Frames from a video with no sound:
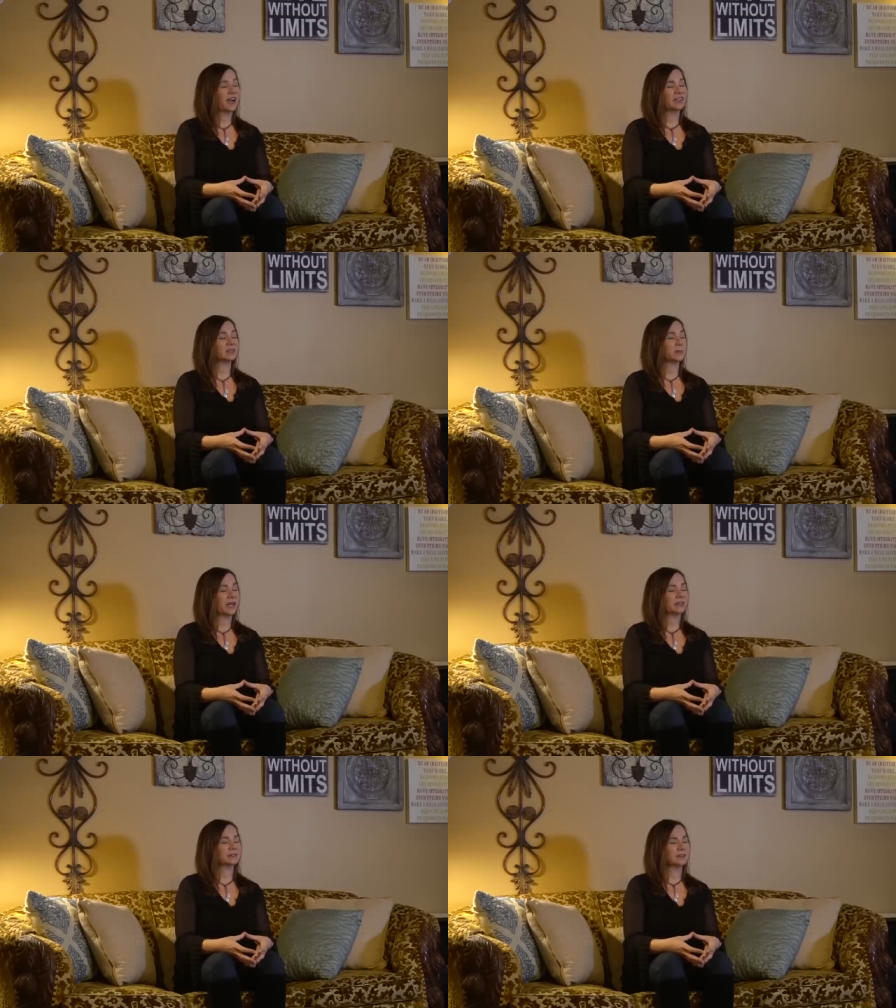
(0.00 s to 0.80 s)

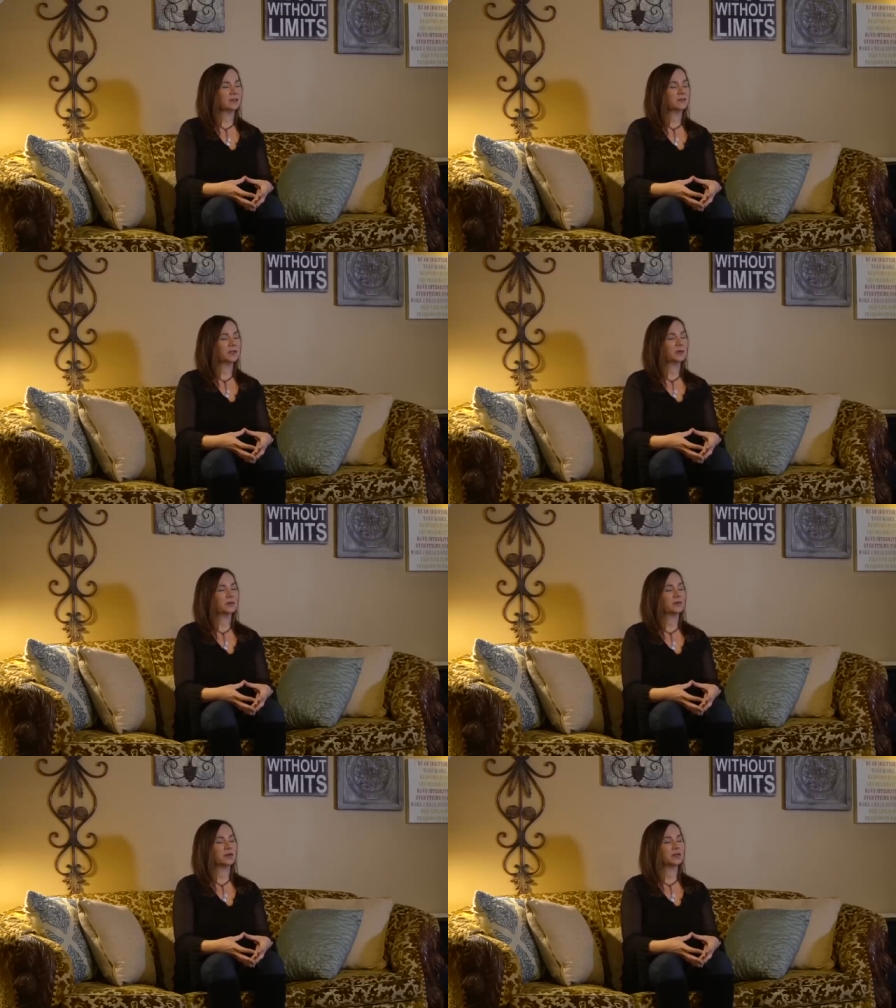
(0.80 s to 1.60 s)
aspect of the
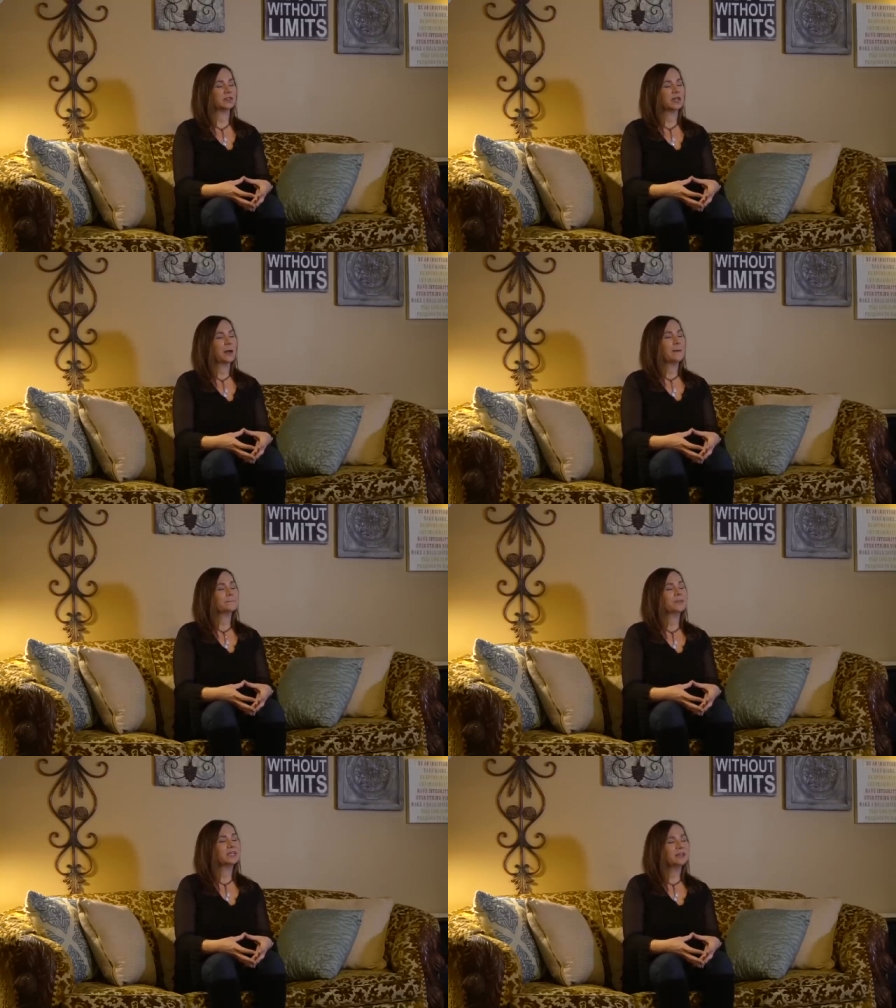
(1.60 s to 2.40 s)
universe
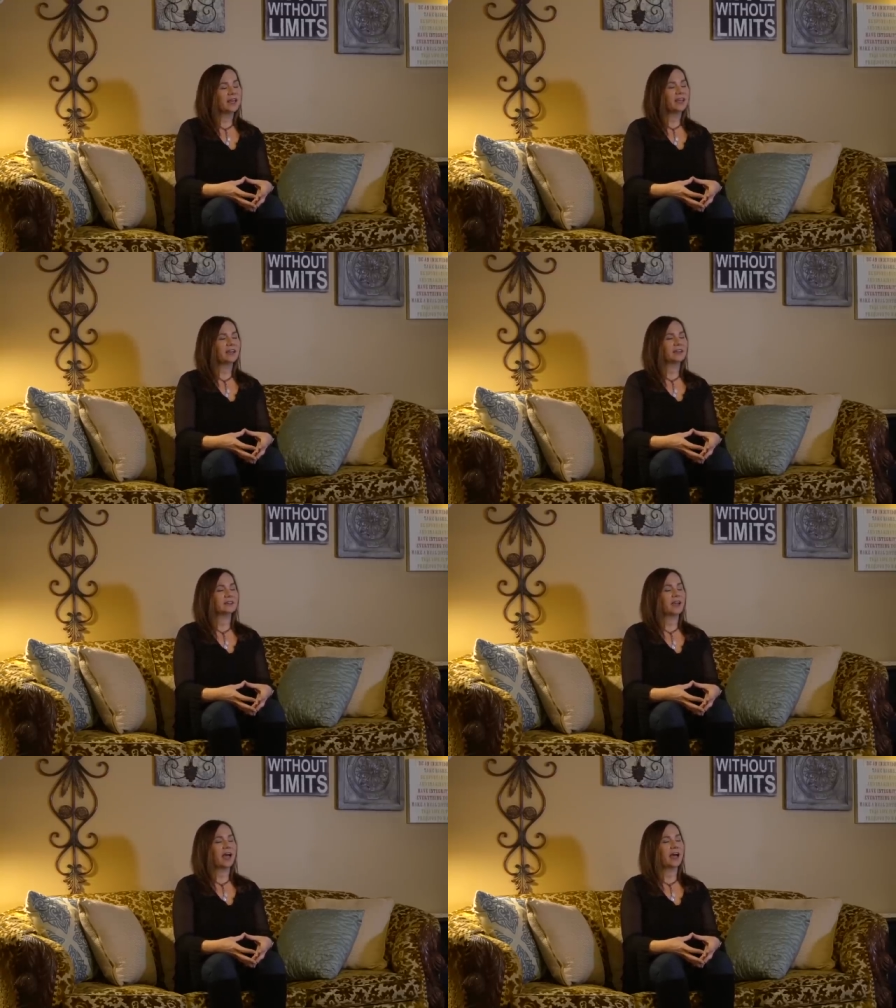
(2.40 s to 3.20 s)

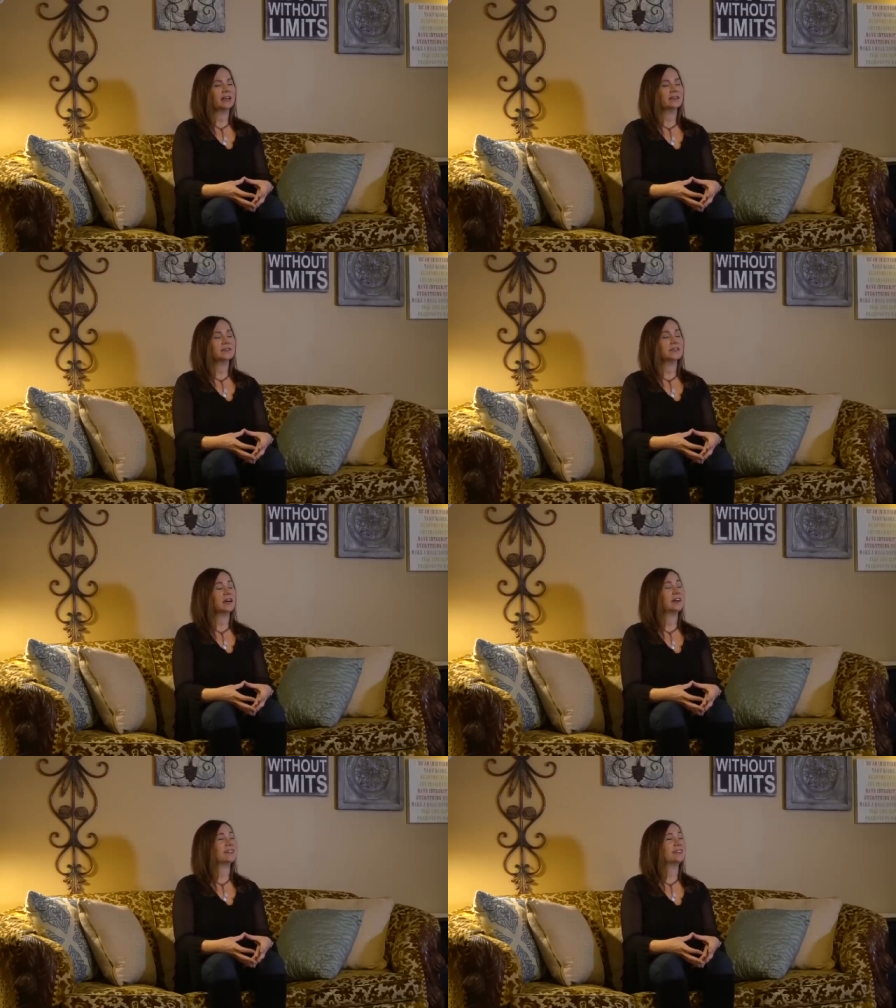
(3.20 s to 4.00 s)
began as
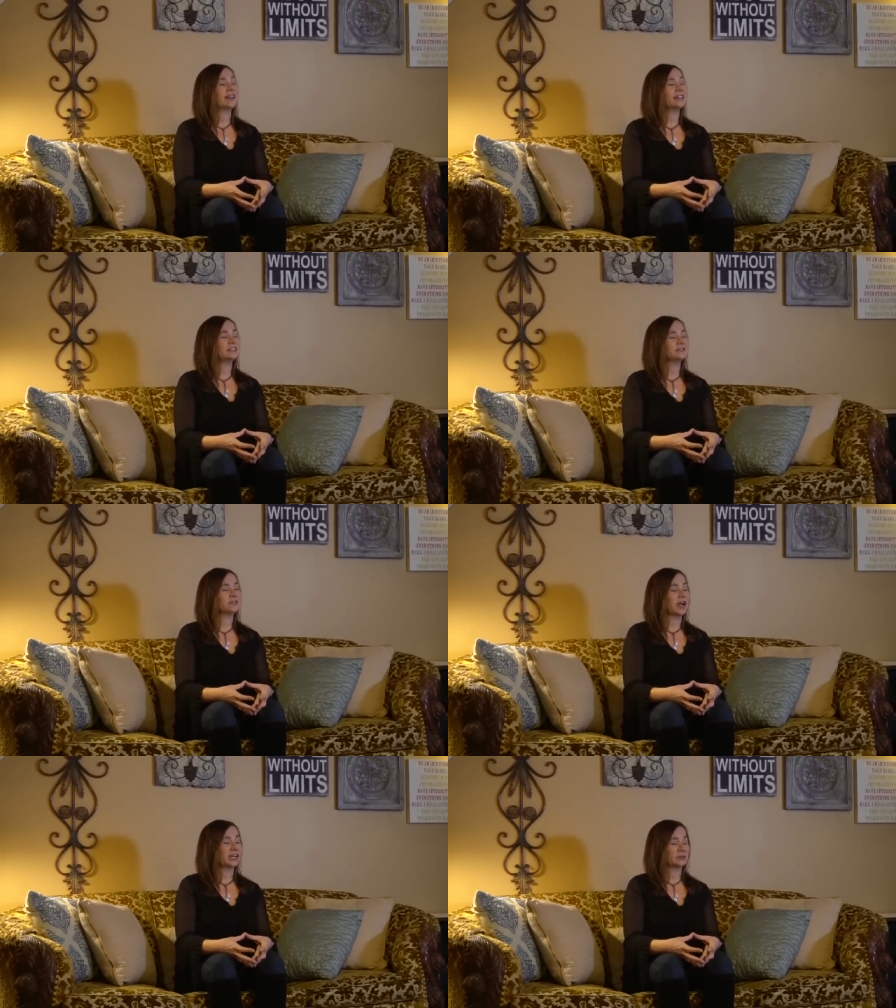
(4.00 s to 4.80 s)
a light
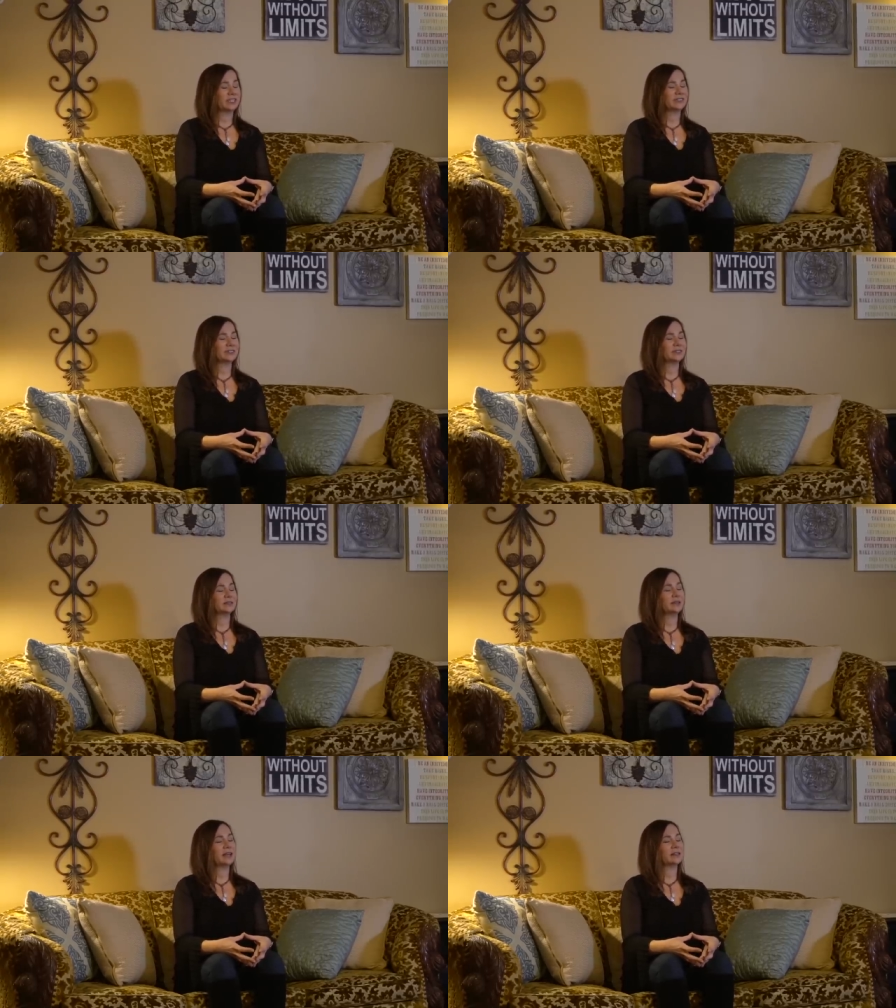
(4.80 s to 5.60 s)
fragment.
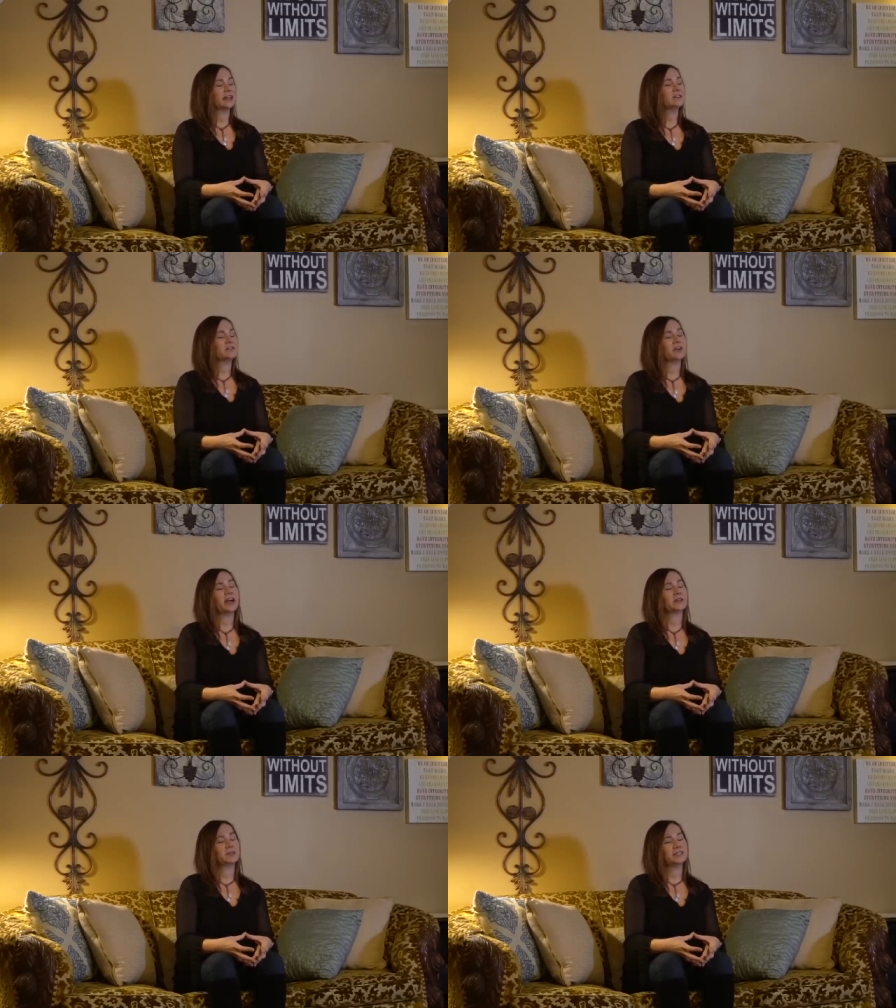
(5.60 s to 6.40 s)
That light
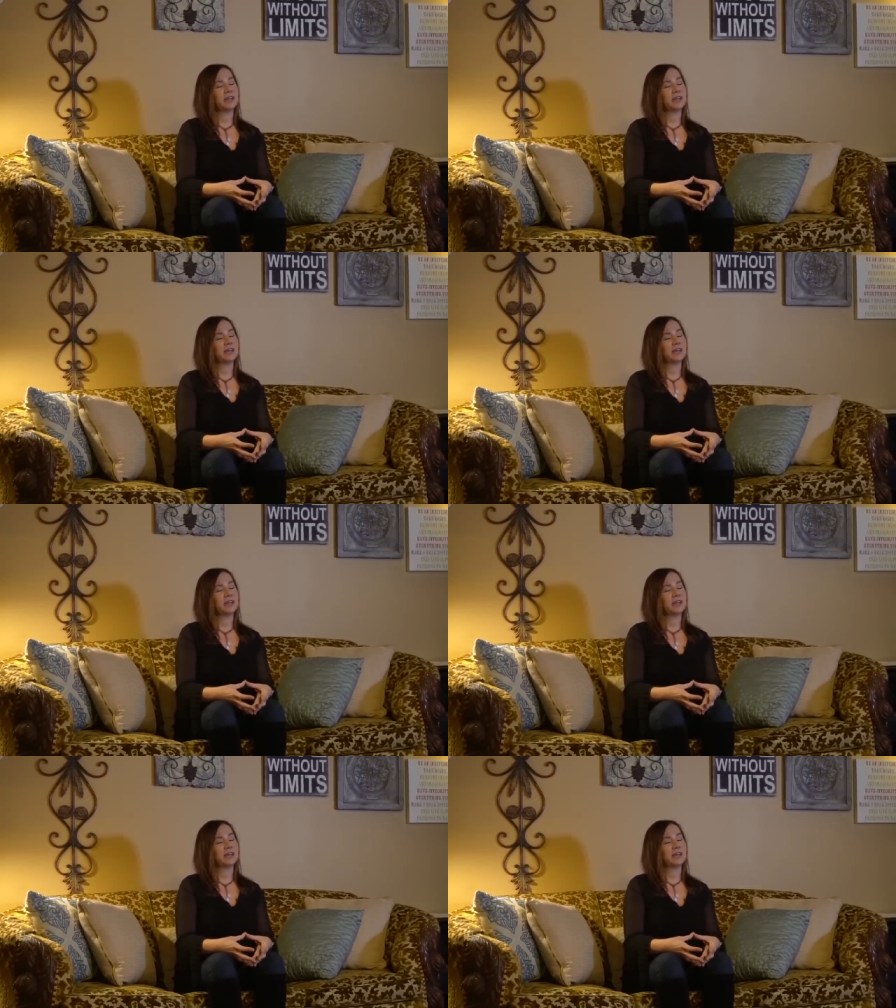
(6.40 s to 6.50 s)
fragment